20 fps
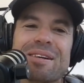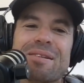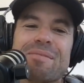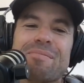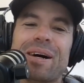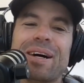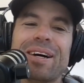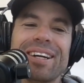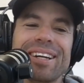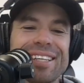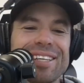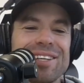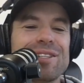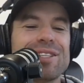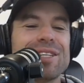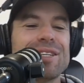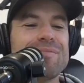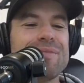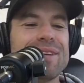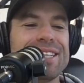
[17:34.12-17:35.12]
But you
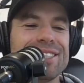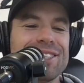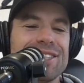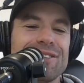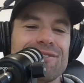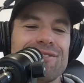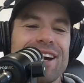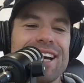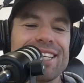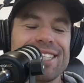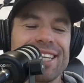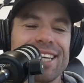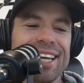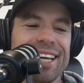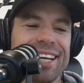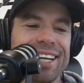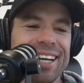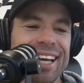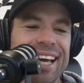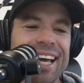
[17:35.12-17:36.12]
did mention Rassie
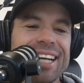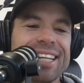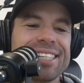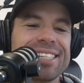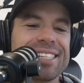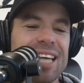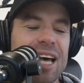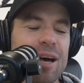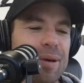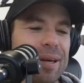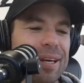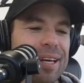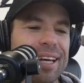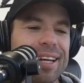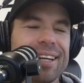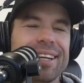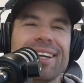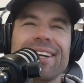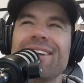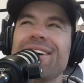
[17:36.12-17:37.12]
and his subbing,
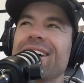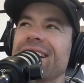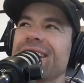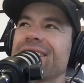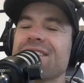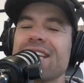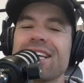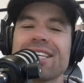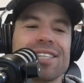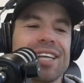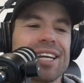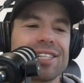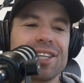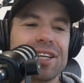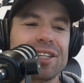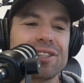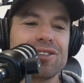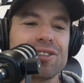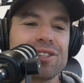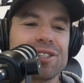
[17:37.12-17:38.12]
and it's such
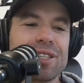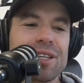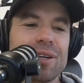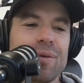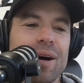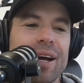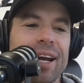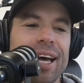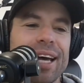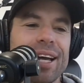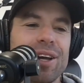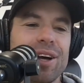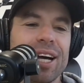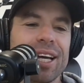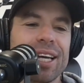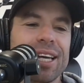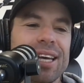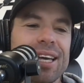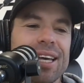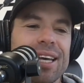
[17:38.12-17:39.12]
an interesting one, eh?
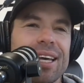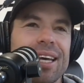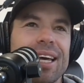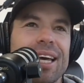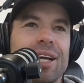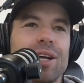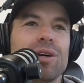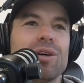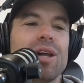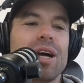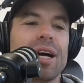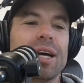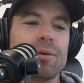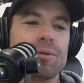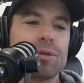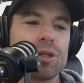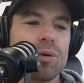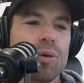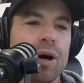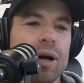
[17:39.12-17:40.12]
Like, it looked like it
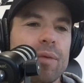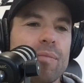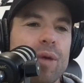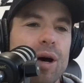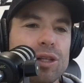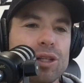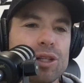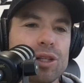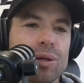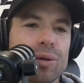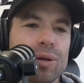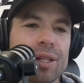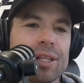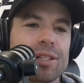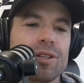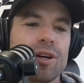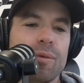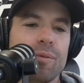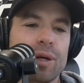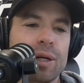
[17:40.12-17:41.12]
was quite emotional at the
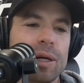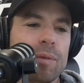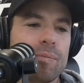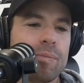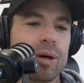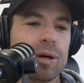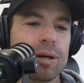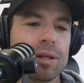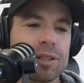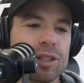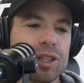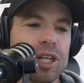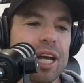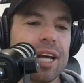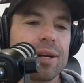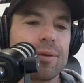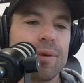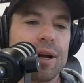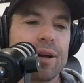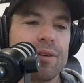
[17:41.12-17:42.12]
time when Lebok
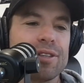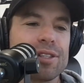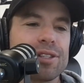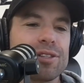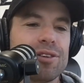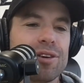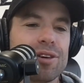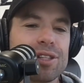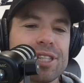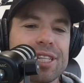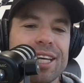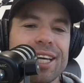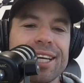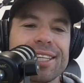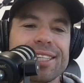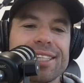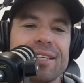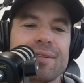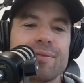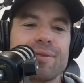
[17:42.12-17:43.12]
shanked one of his cross
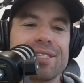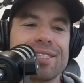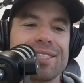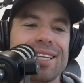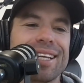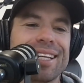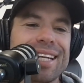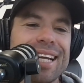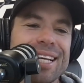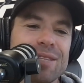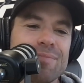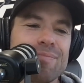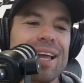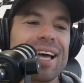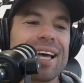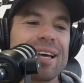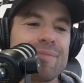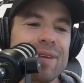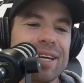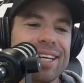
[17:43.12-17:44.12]
kicks. There was a next
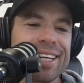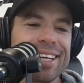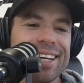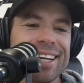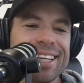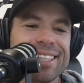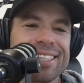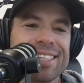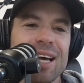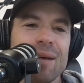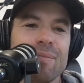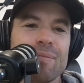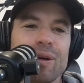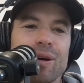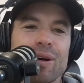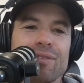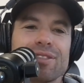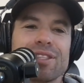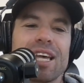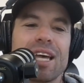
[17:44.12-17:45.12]
player immediately subbed off.